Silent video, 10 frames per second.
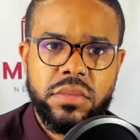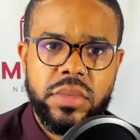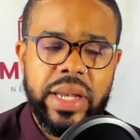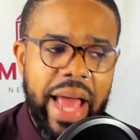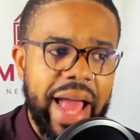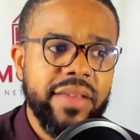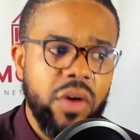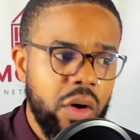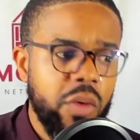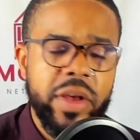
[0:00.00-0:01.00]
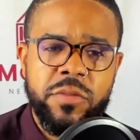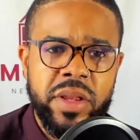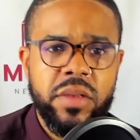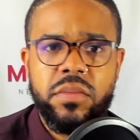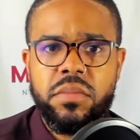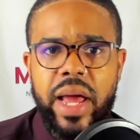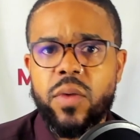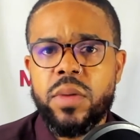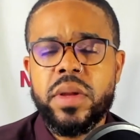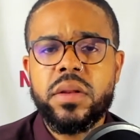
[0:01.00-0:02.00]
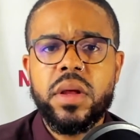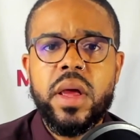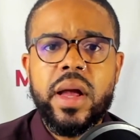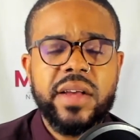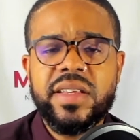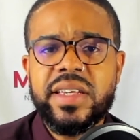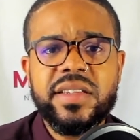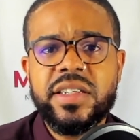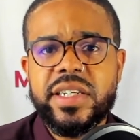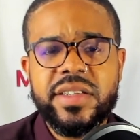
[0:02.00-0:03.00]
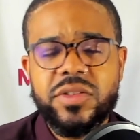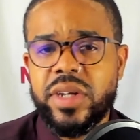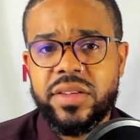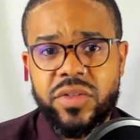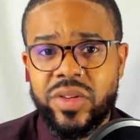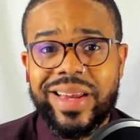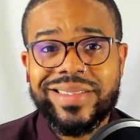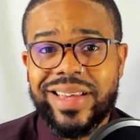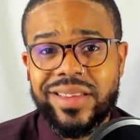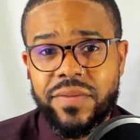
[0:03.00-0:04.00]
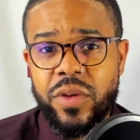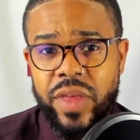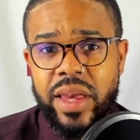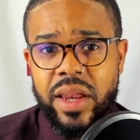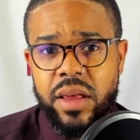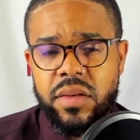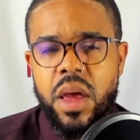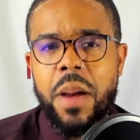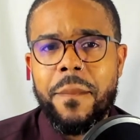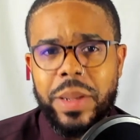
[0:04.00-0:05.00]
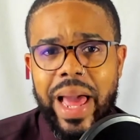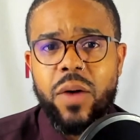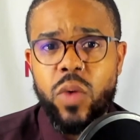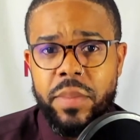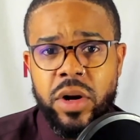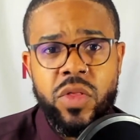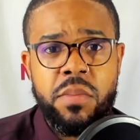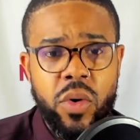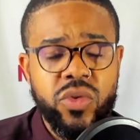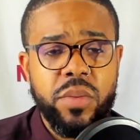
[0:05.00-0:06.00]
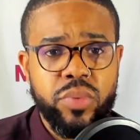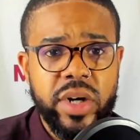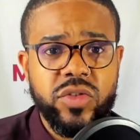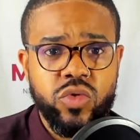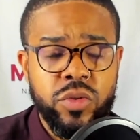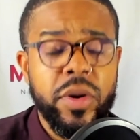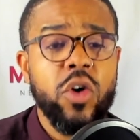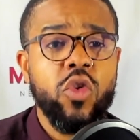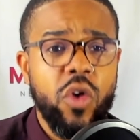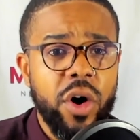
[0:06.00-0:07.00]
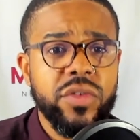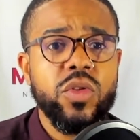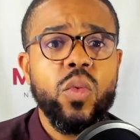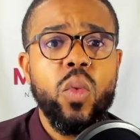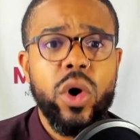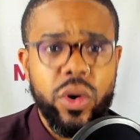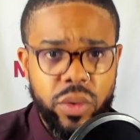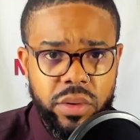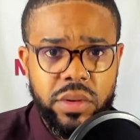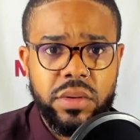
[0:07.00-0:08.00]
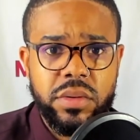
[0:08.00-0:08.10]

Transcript: It has always been black women, because it isn't just unique to the United States. If you think it is, black women are the most oppressed group across the world.